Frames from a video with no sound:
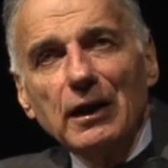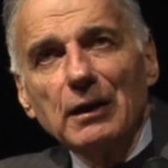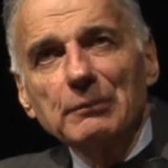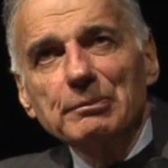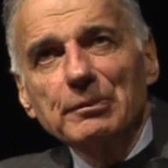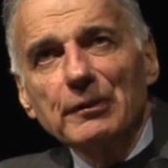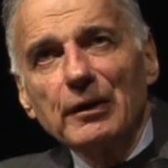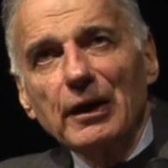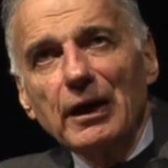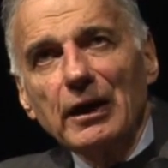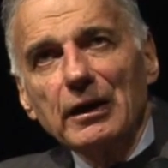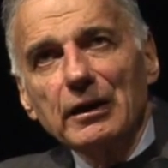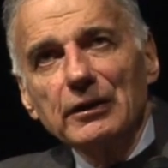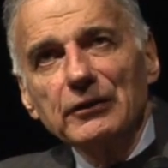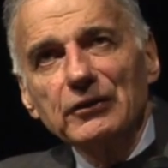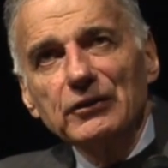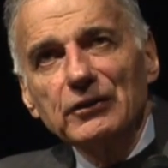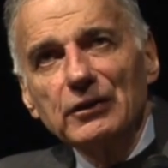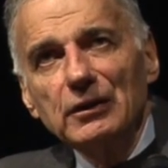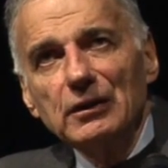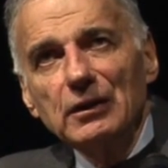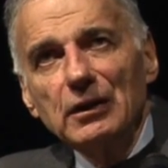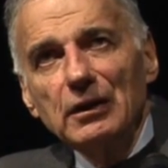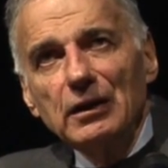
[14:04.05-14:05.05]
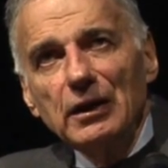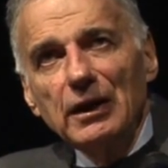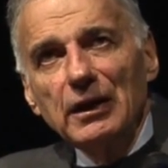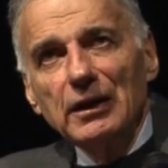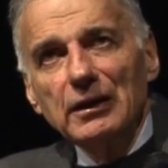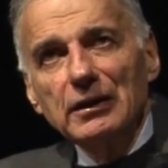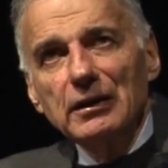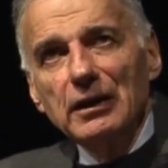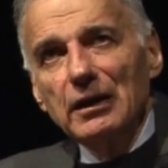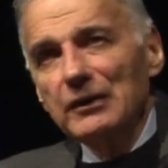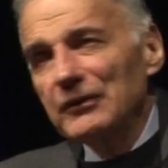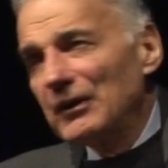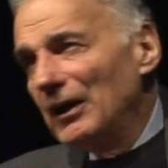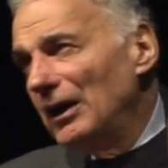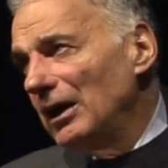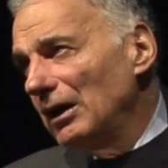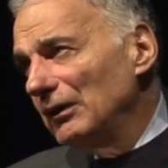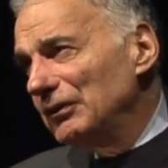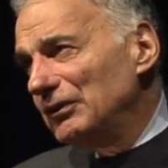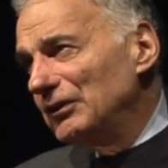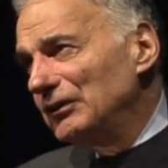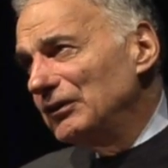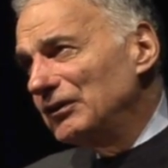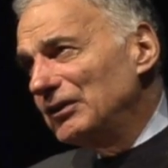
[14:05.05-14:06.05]
apparatus in the
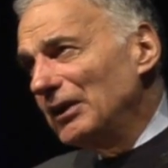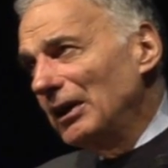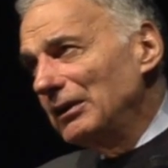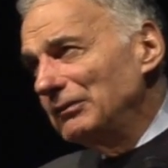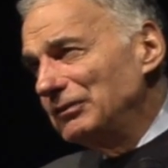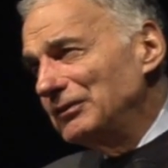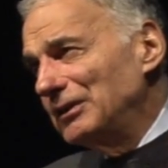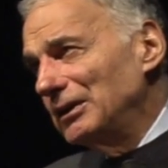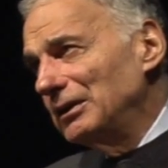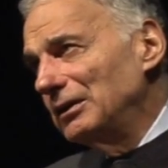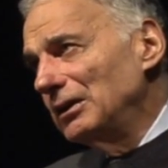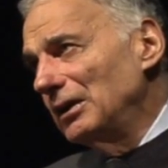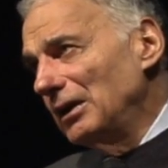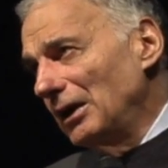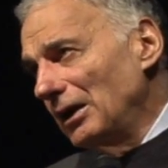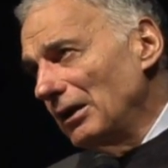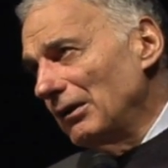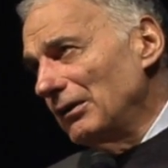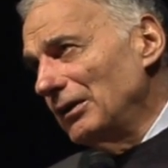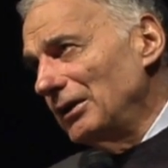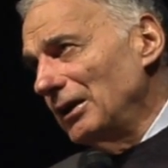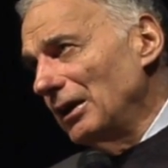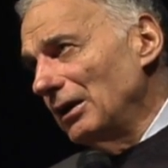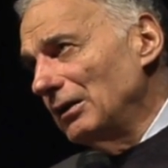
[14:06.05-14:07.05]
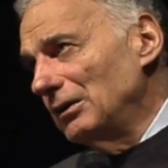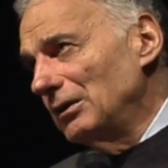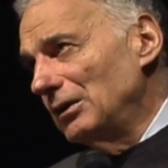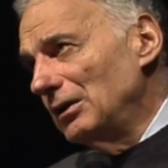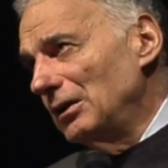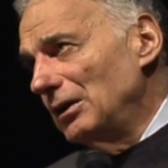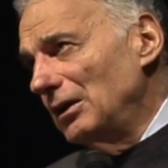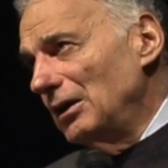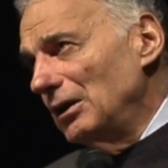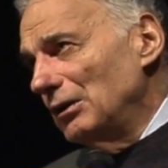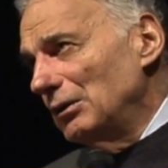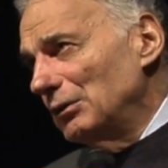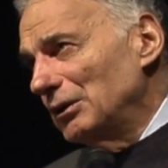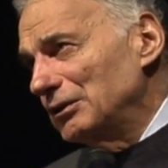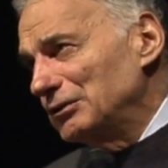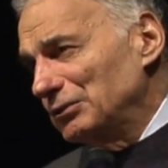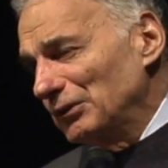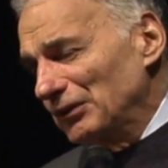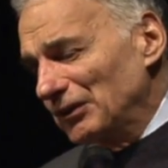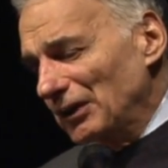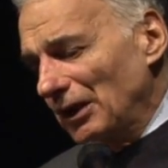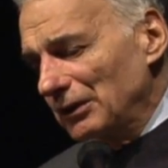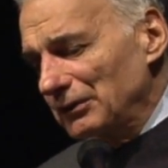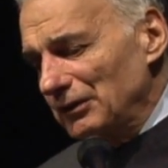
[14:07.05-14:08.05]
health and safety area,
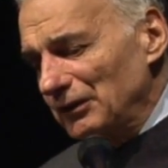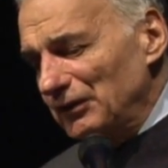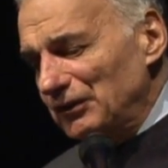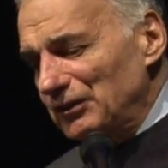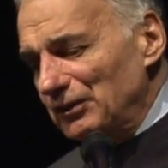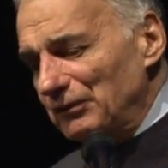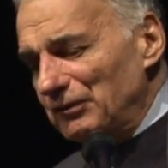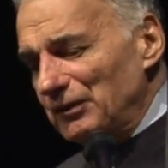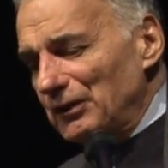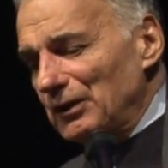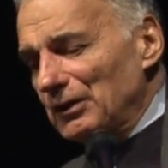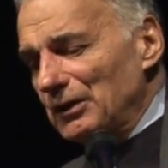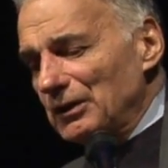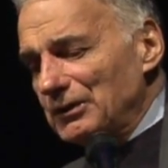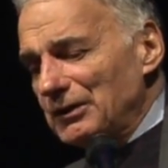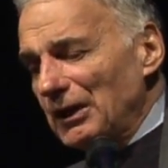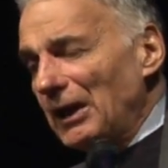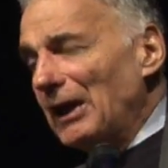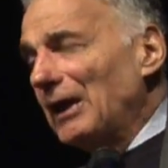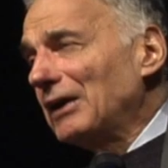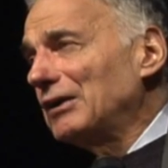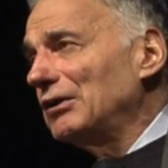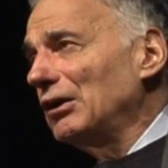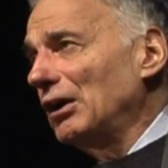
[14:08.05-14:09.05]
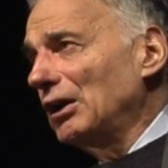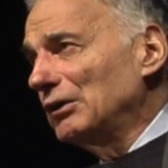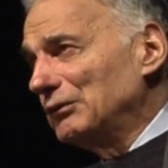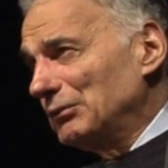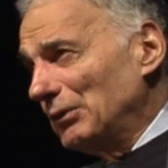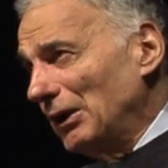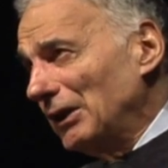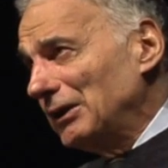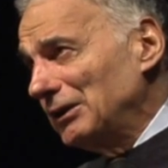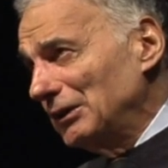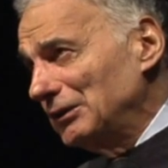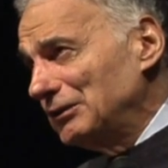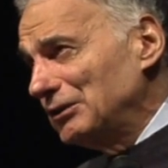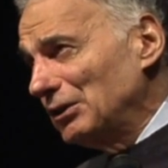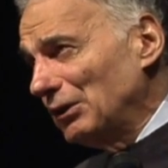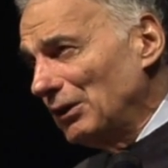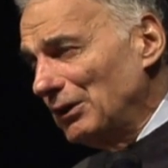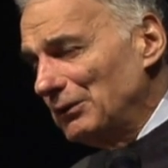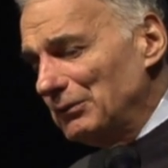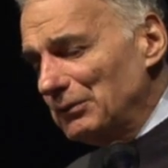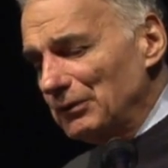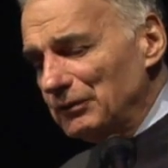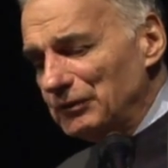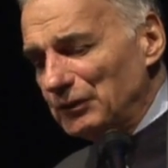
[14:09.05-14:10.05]
which was under severe attack called
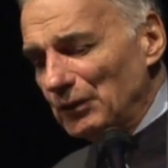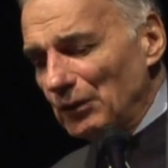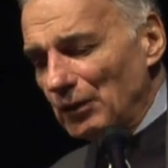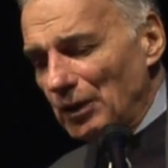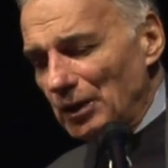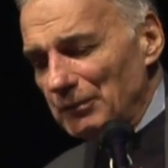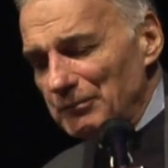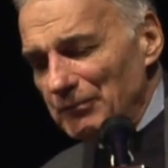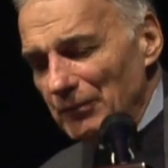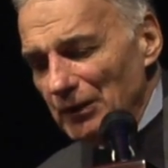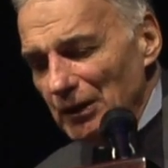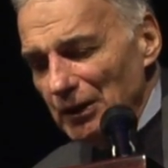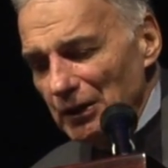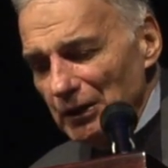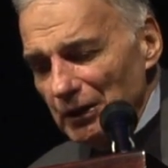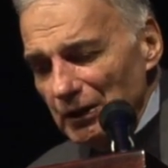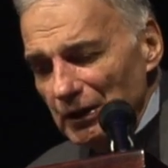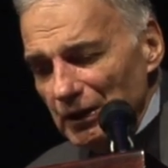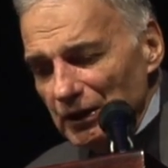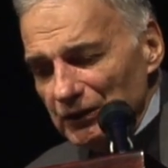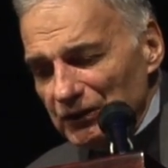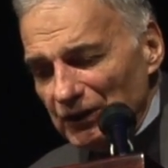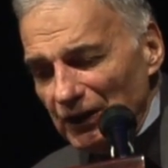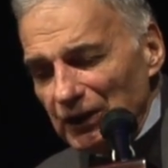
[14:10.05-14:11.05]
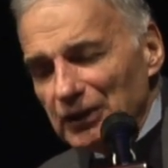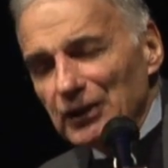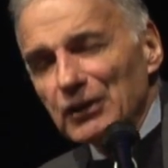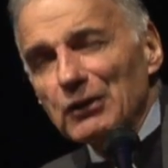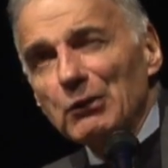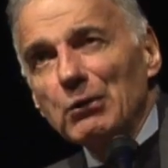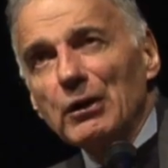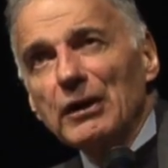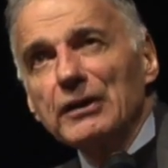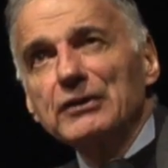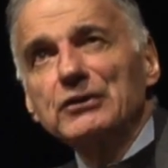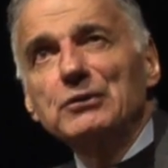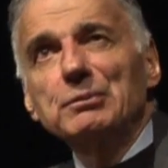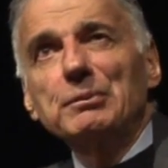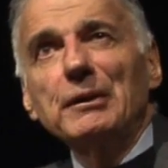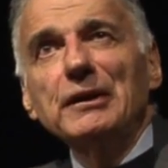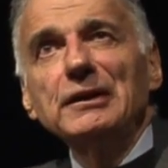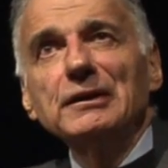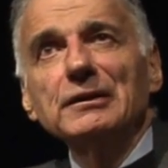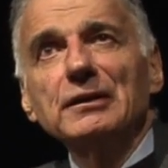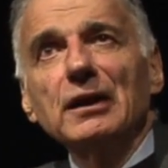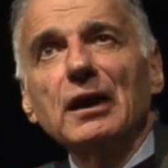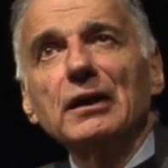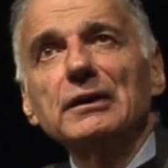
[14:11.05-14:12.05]
regulatory reform. Think of the work that's
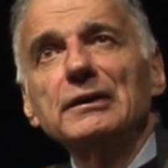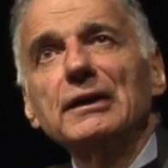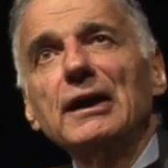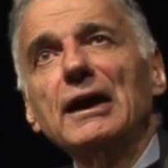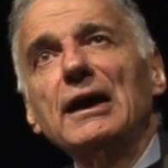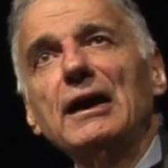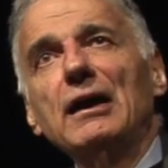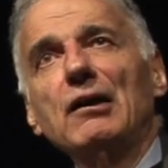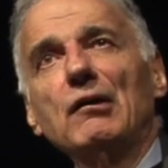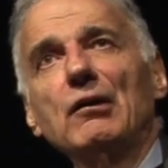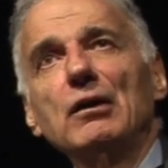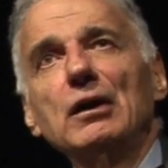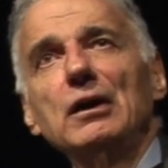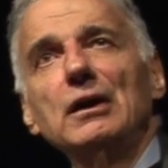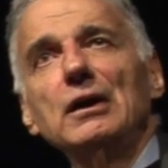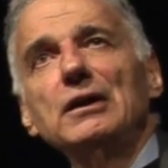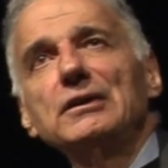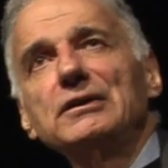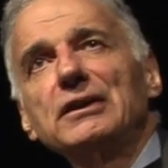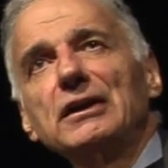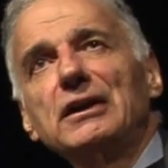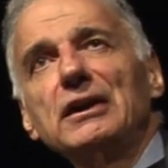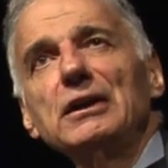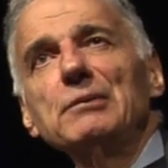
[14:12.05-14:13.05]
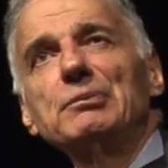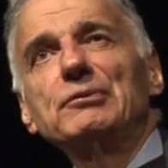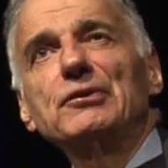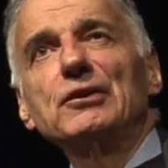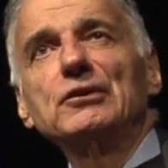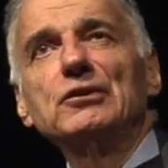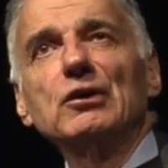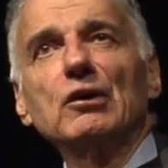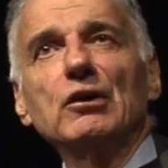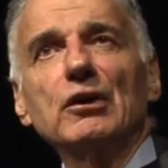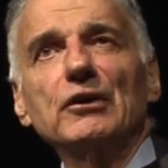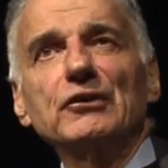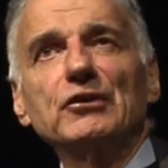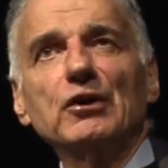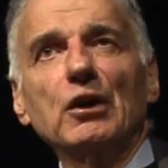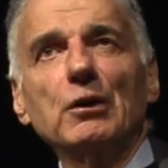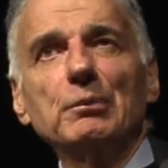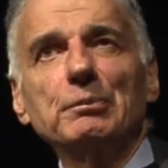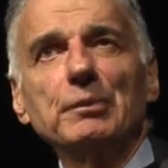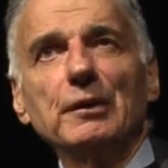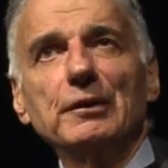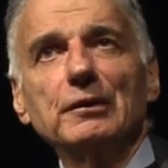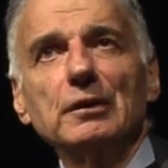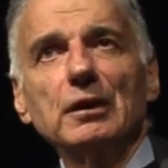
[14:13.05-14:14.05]
being done now to keep the doors
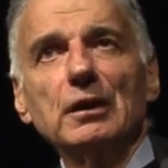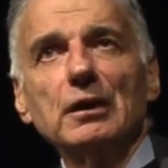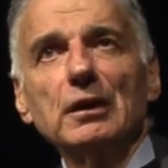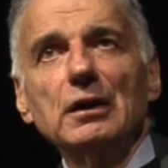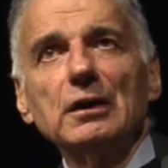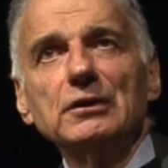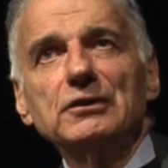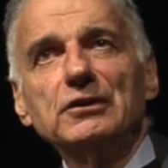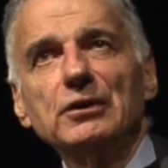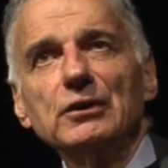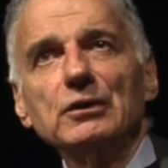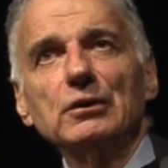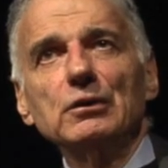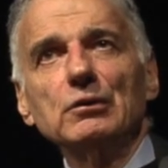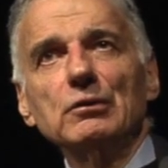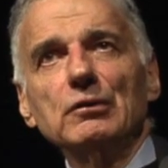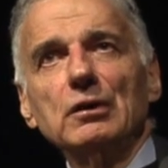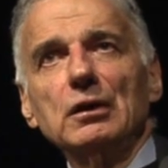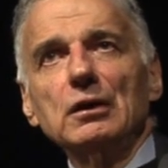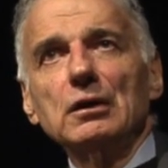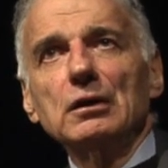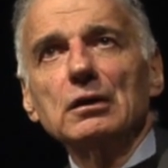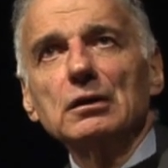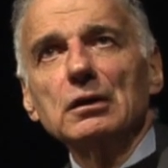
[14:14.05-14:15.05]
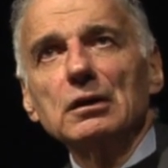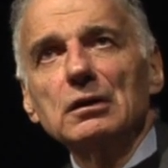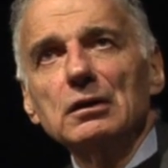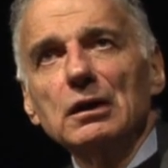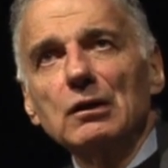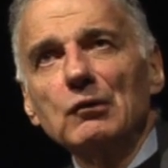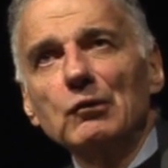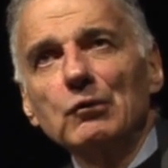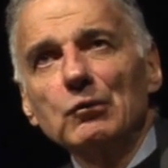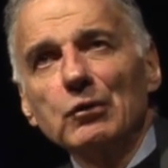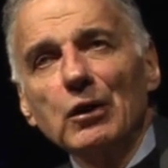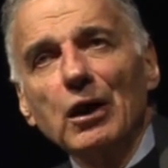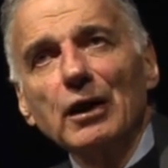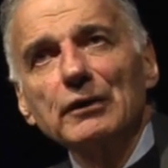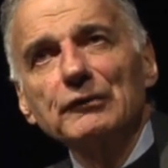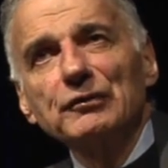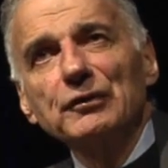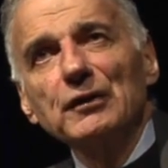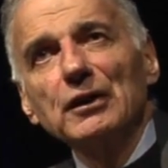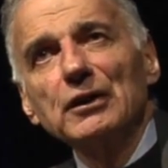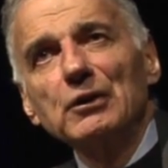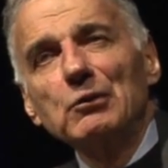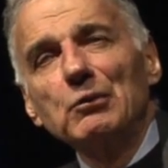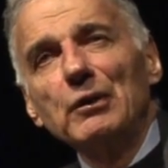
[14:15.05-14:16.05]
open to
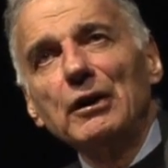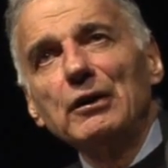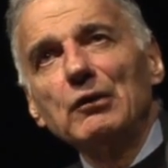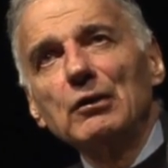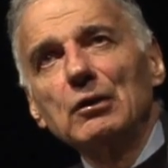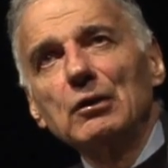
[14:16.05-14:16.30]
wrongfully